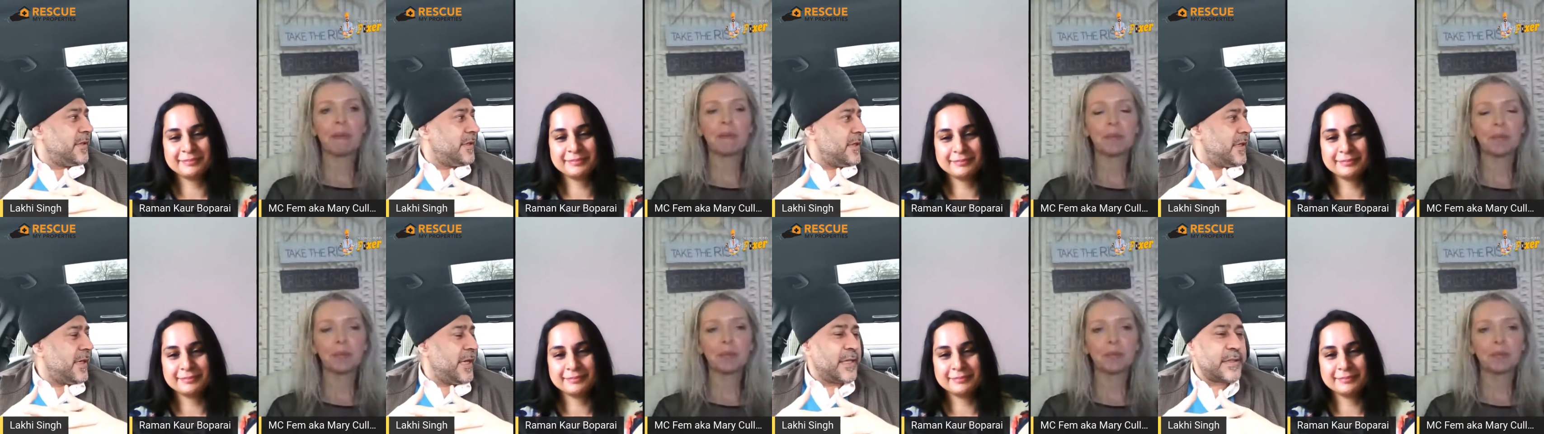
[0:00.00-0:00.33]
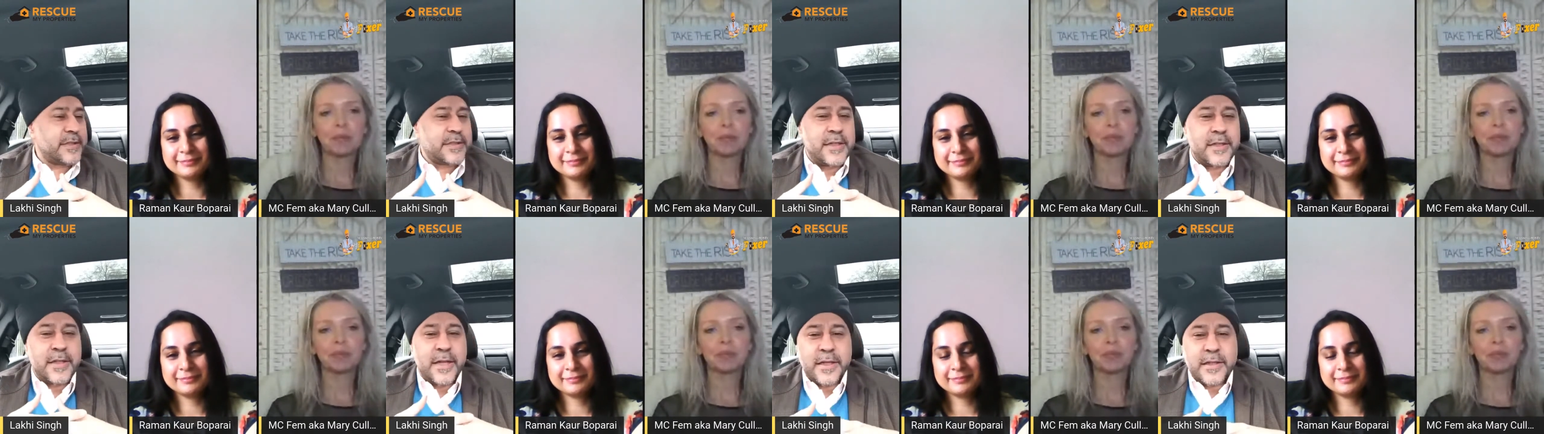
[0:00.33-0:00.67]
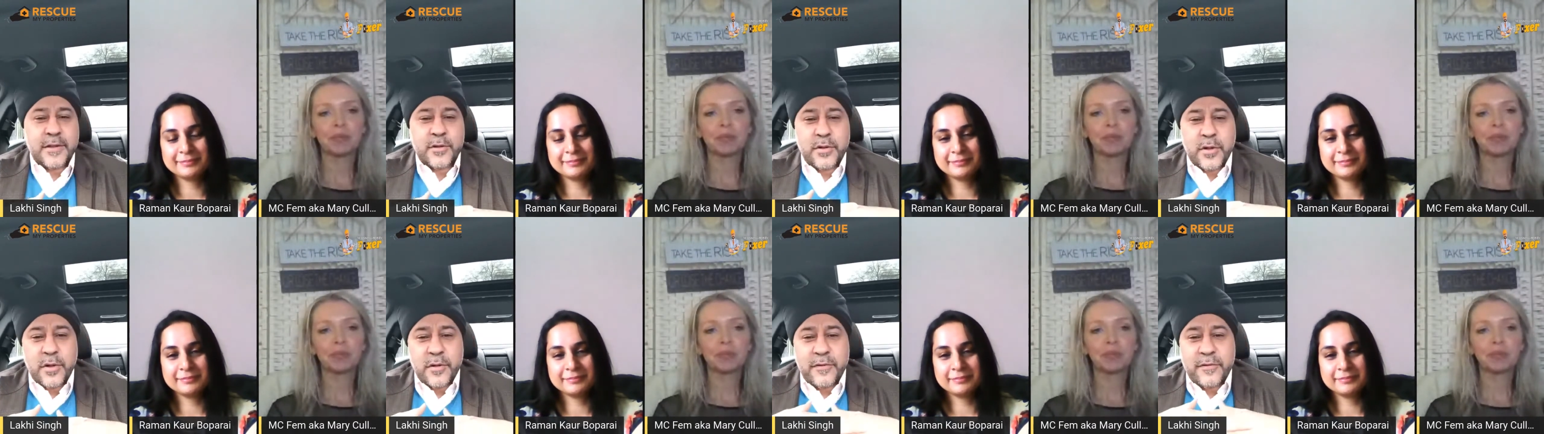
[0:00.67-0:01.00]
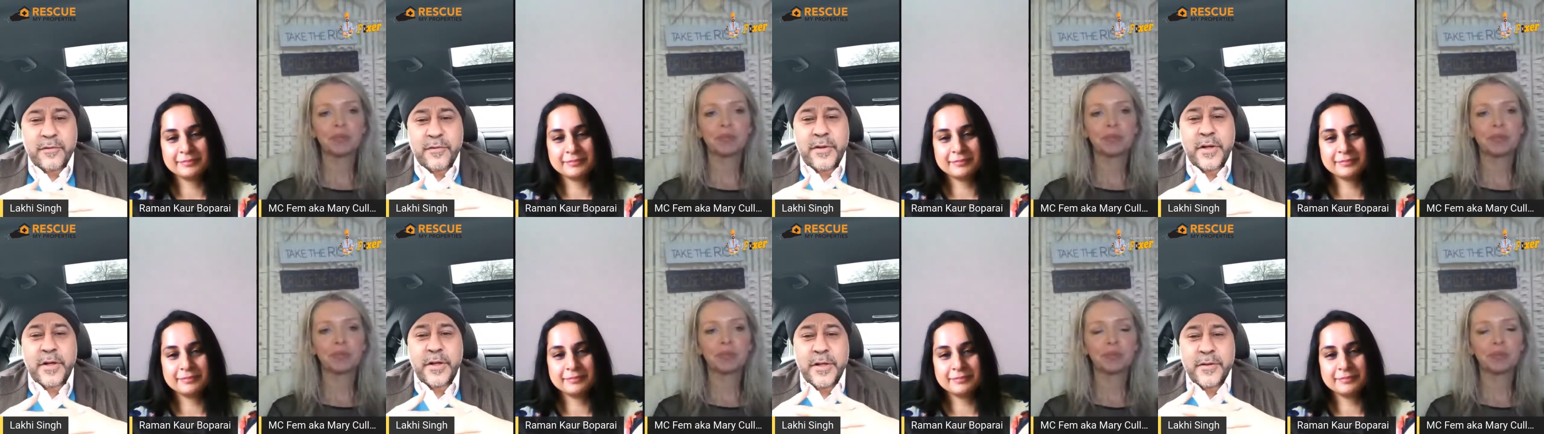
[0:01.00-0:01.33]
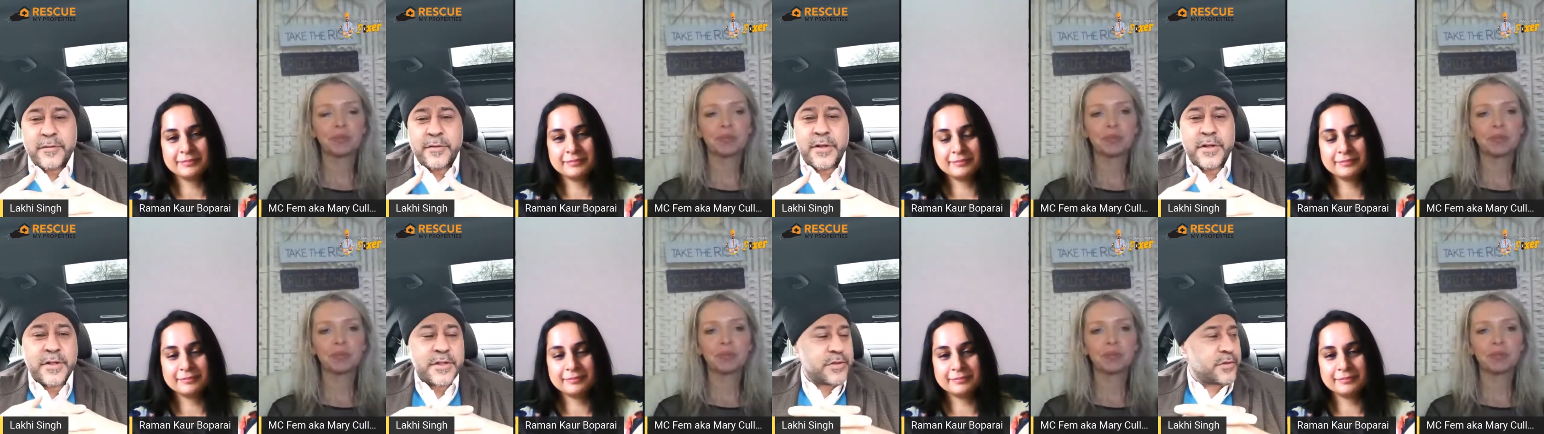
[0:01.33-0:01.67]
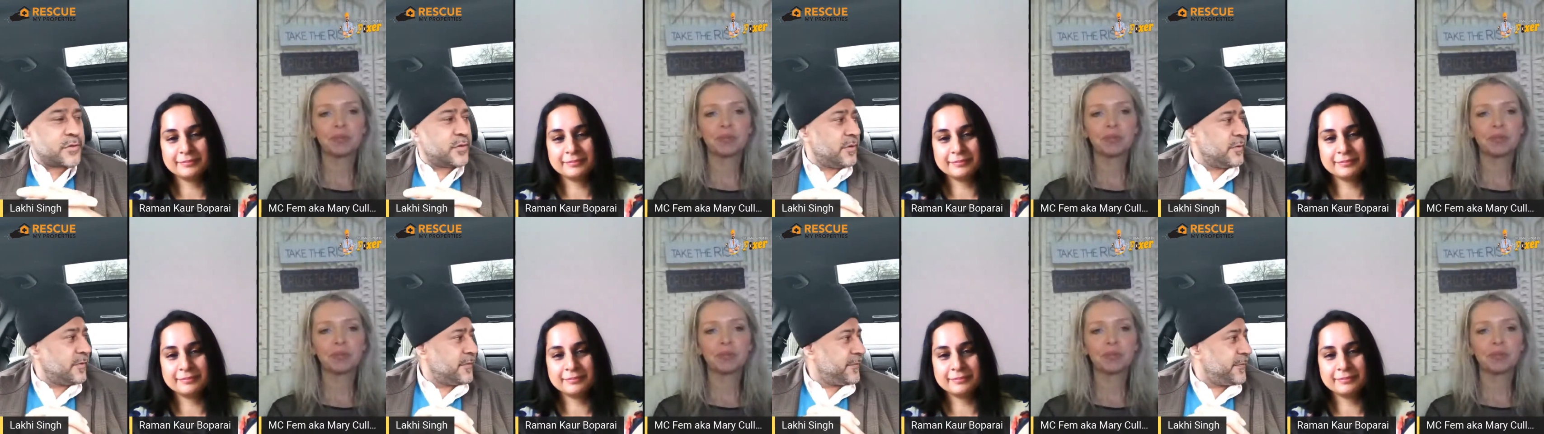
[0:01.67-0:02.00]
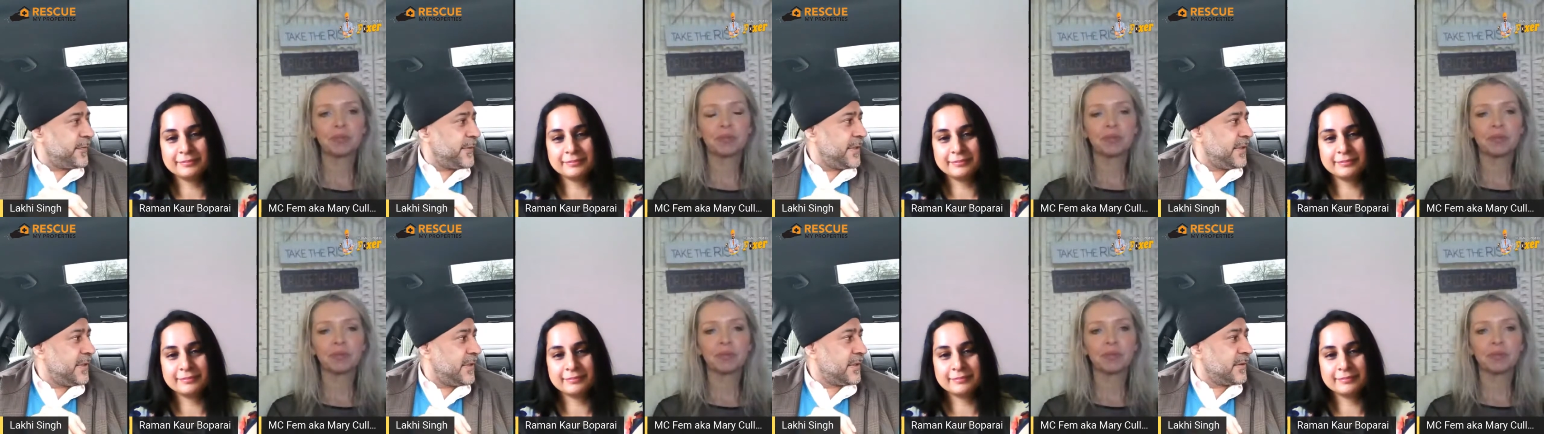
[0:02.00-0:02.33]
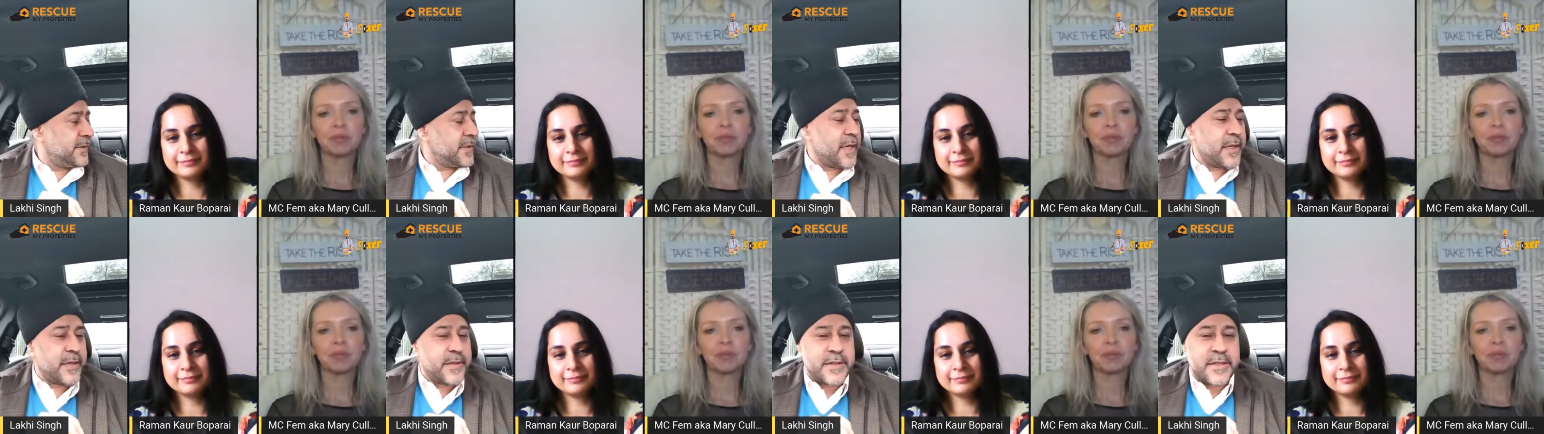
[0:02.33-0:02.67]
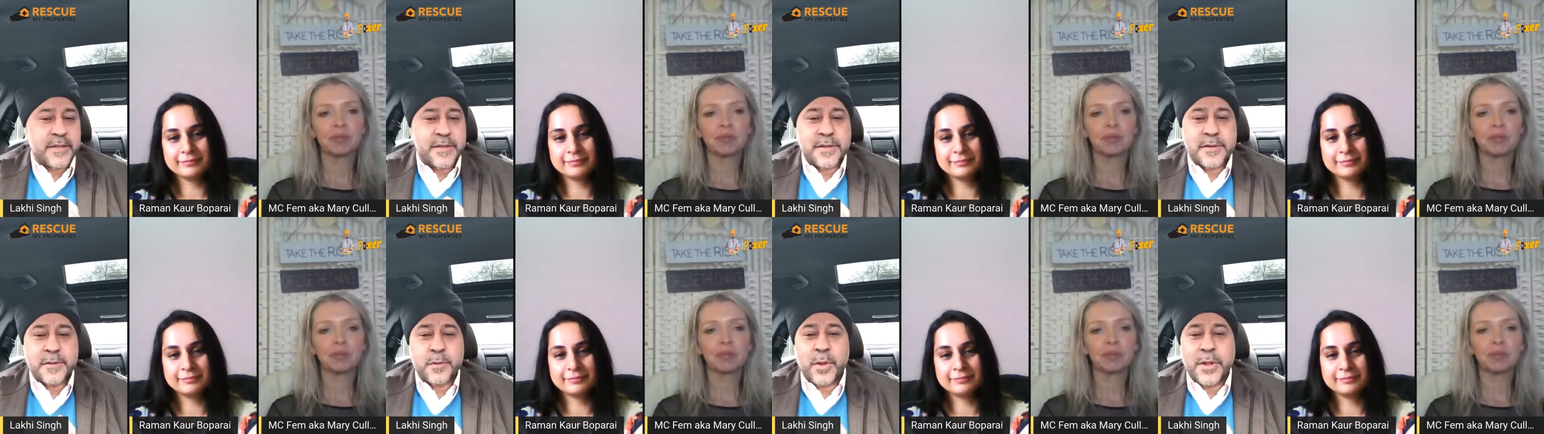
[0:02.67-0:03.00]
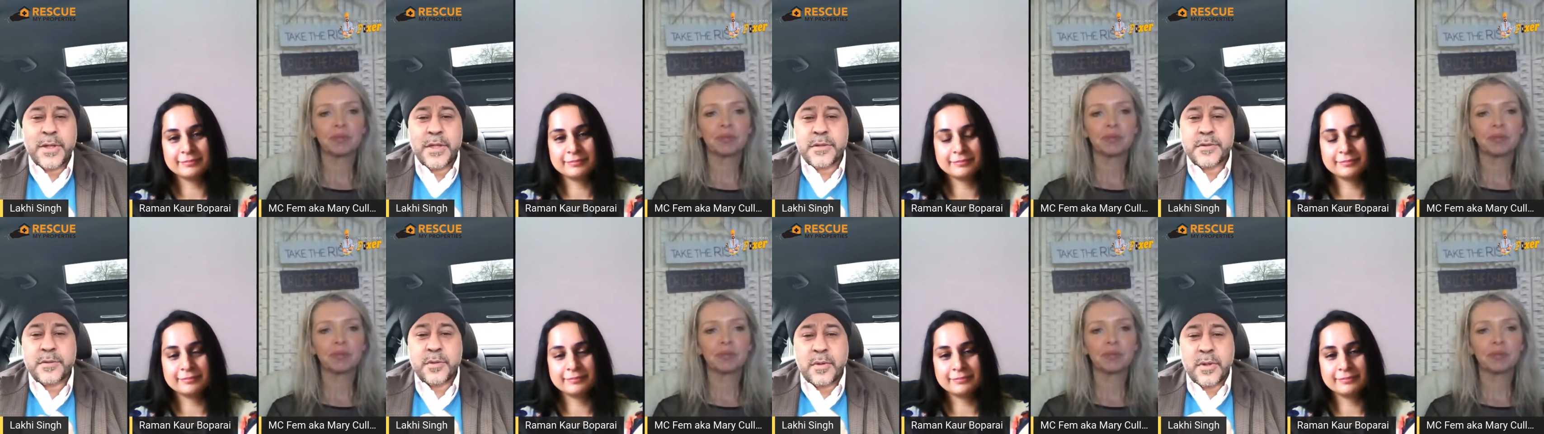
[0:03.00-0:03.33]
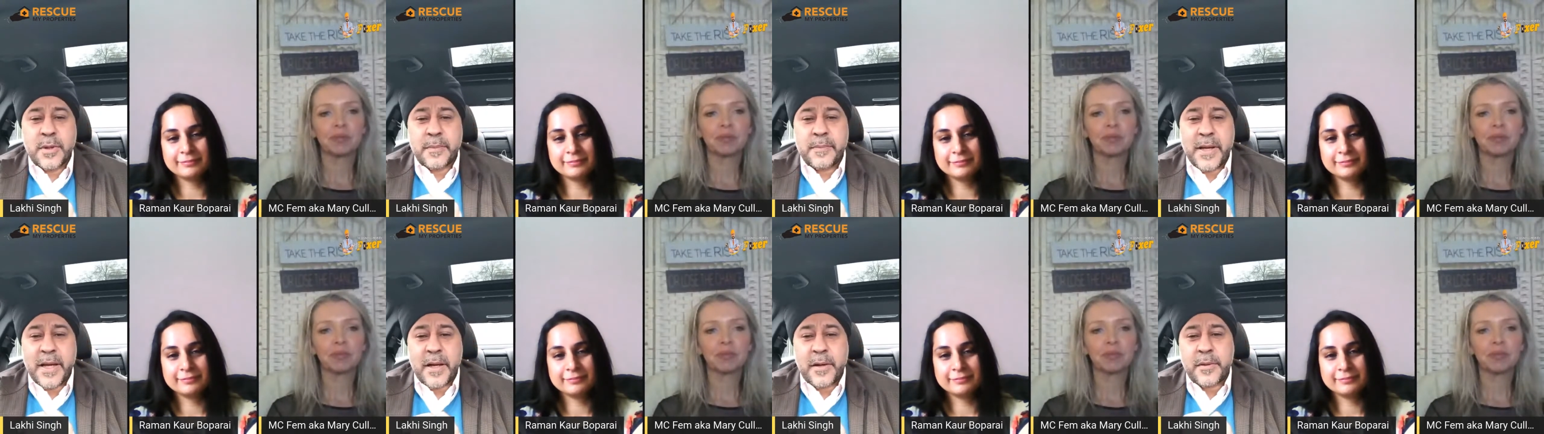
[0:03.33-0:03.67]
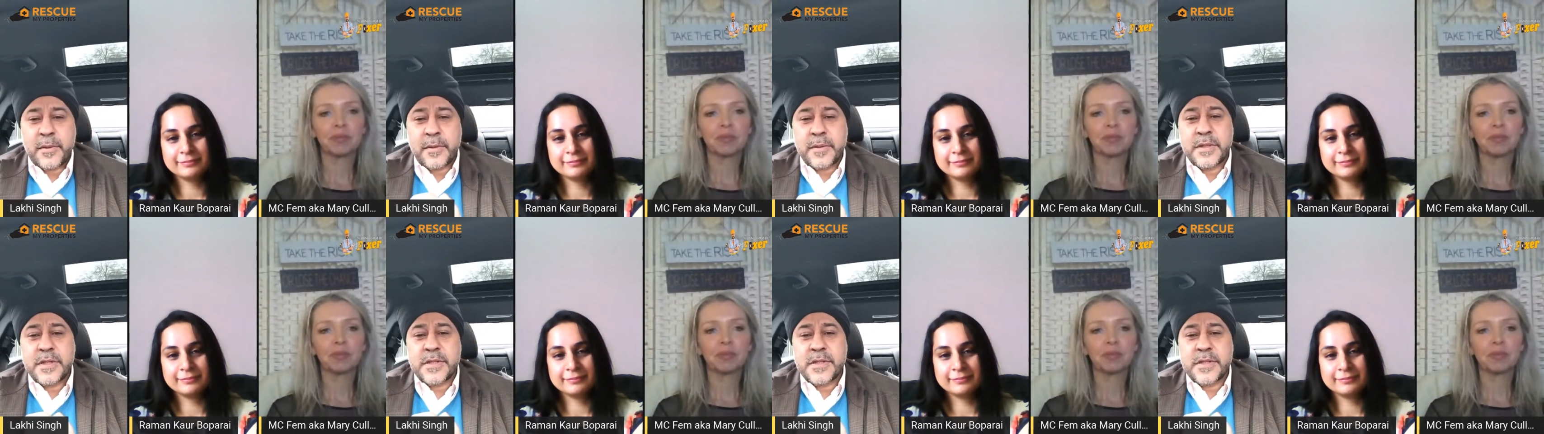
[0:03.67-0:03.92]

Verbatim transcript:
Speaker 1: I actually like got a very very strong feeling that this is what it's all about.